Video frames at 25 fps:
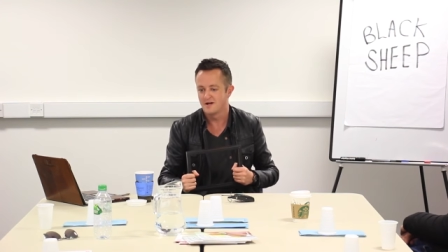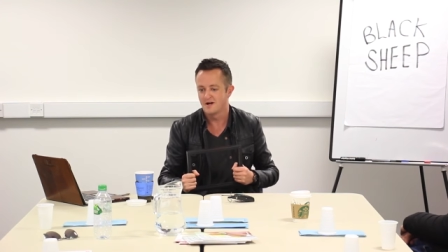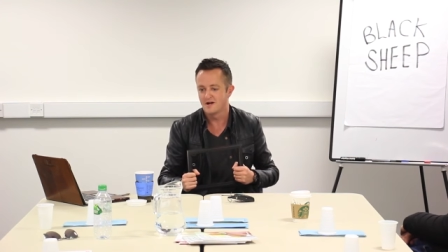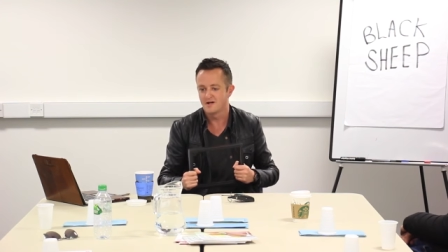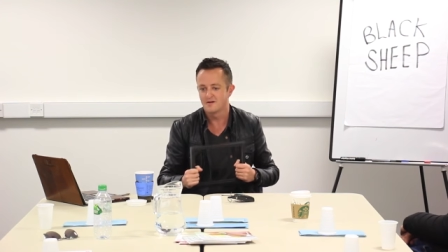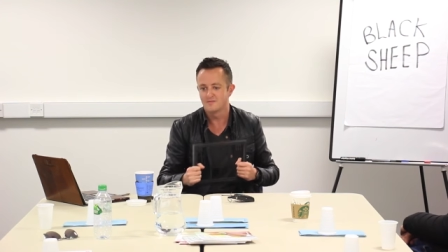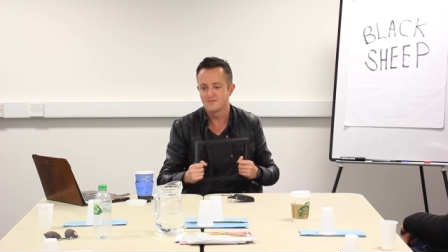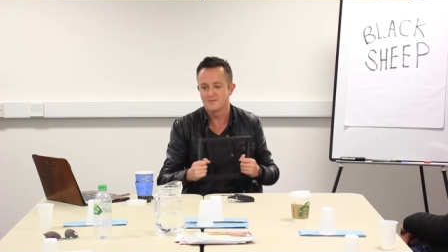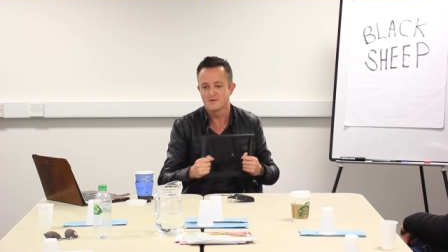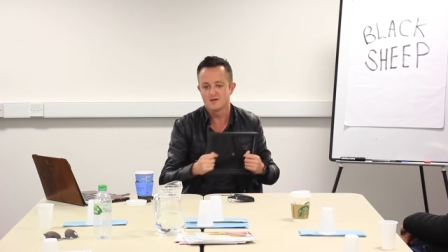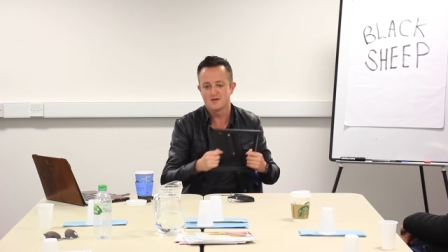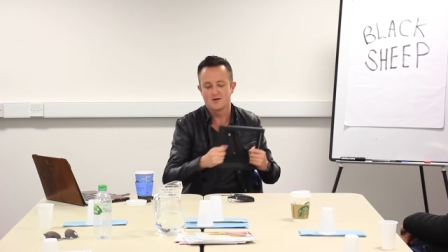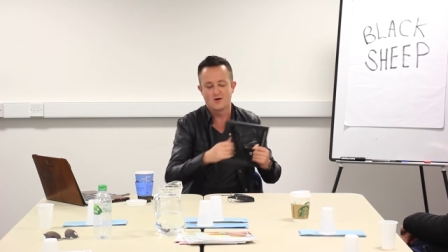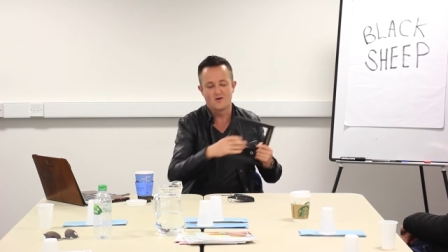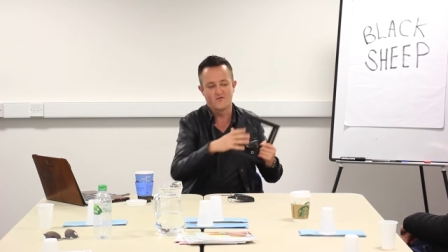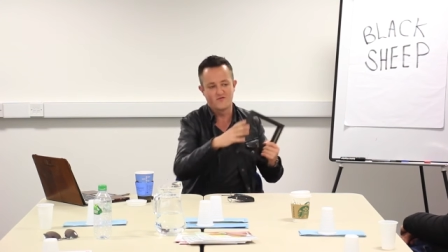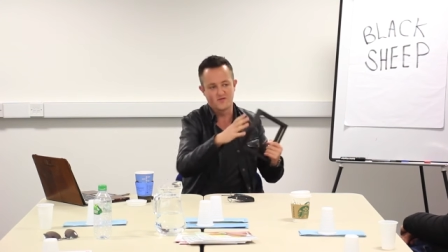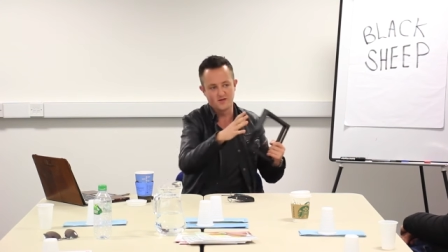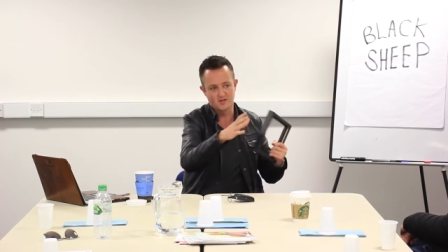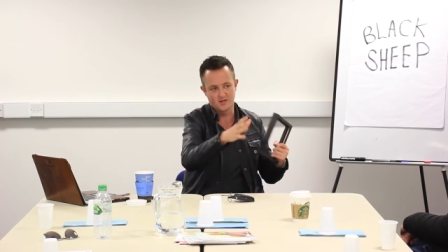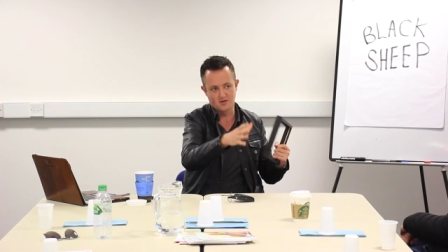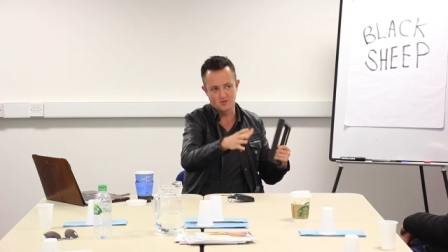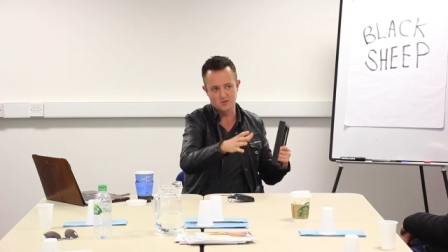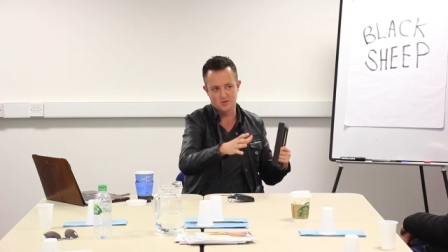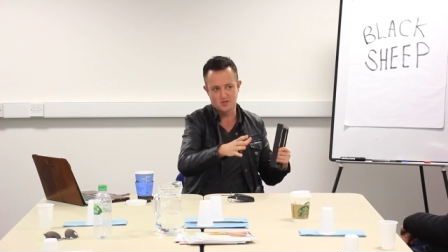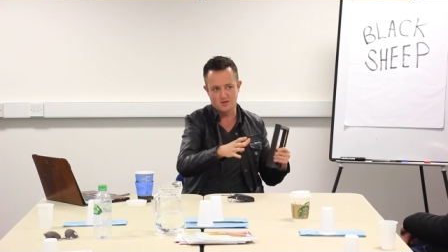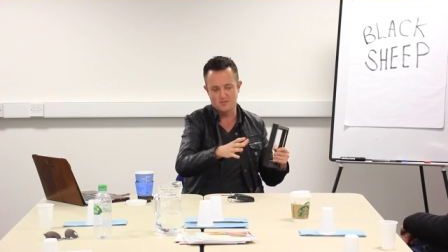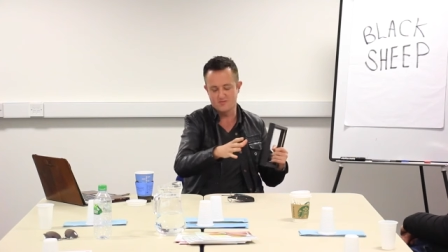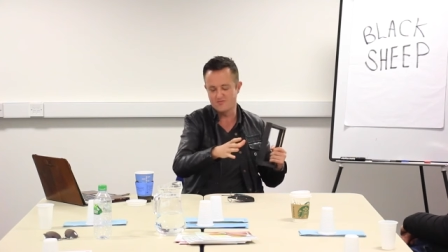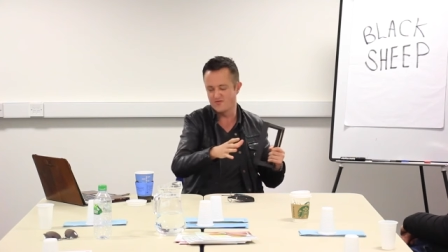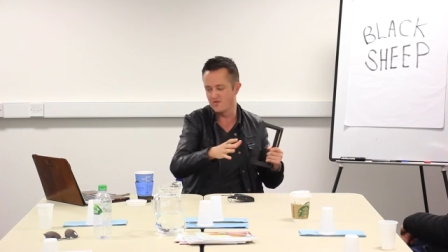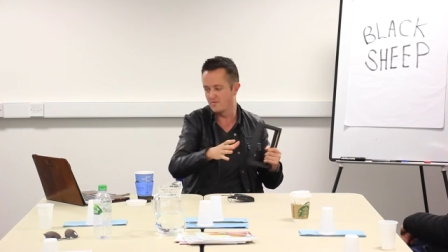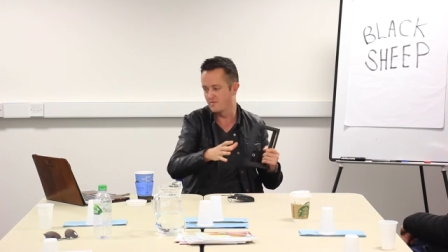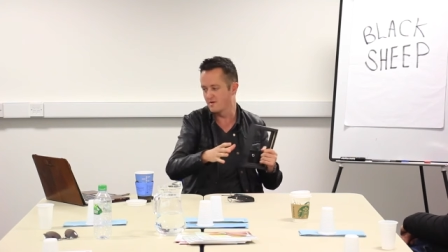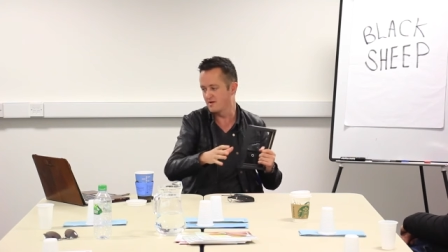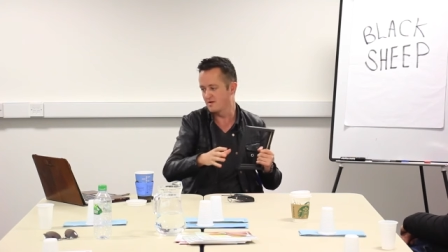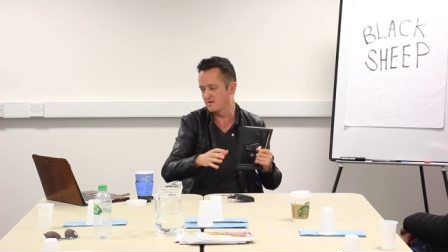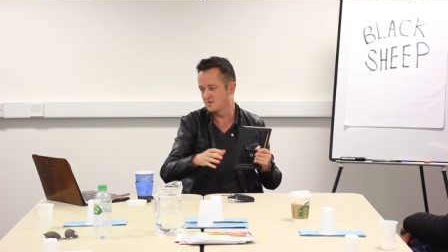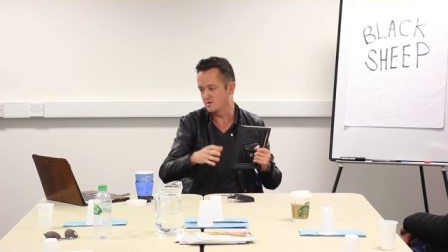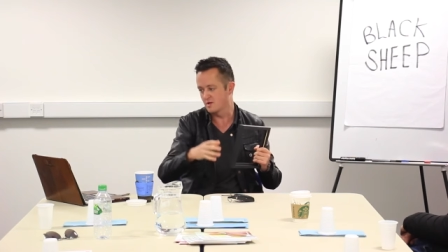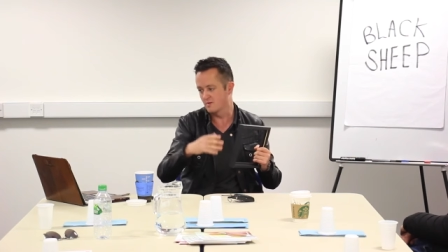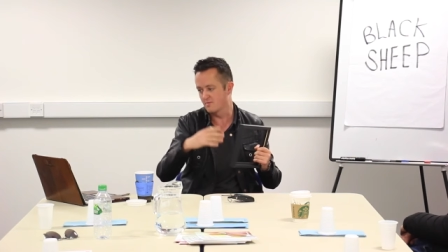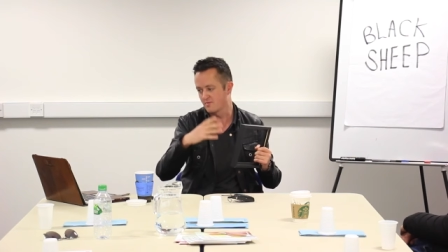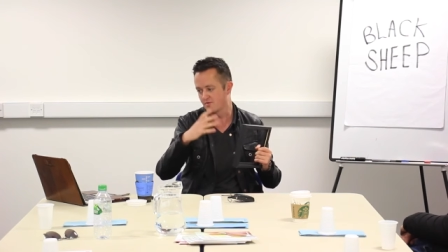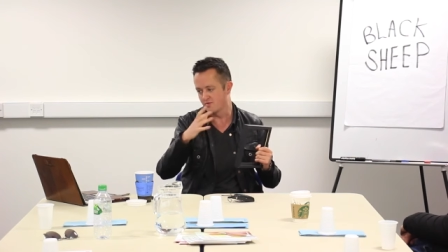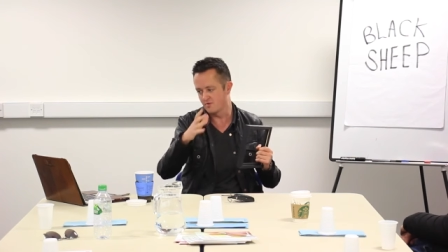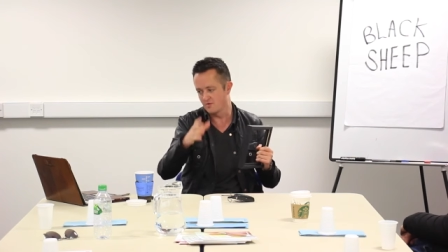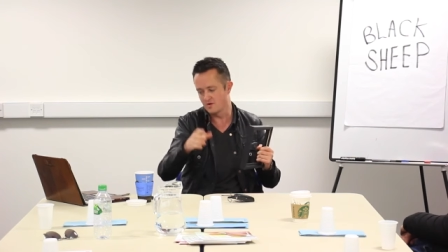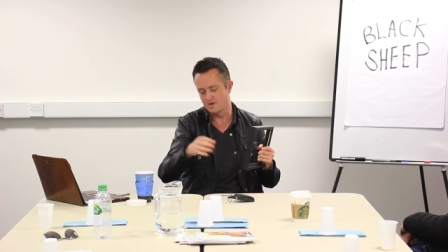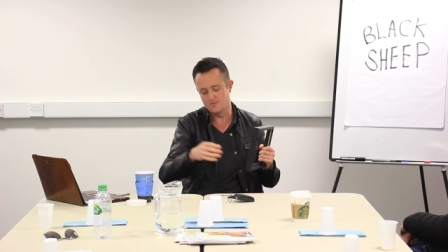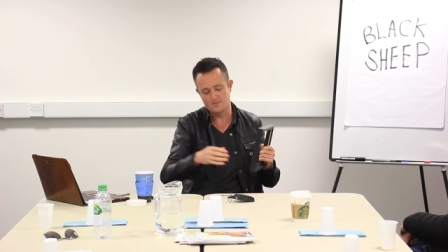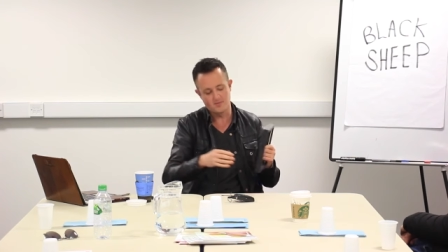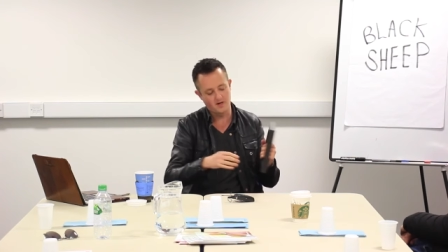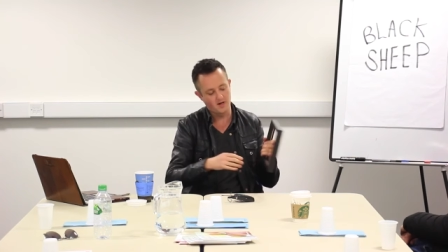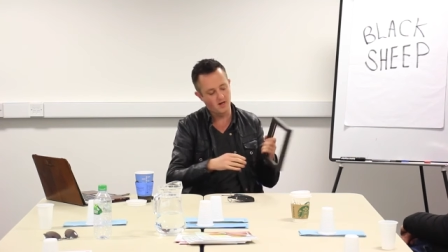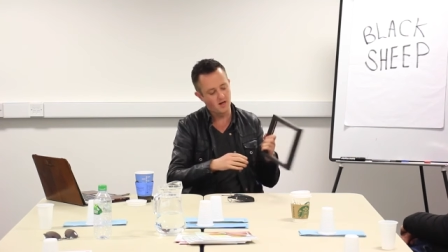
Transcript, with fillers: I often don't jump from it, jump through it,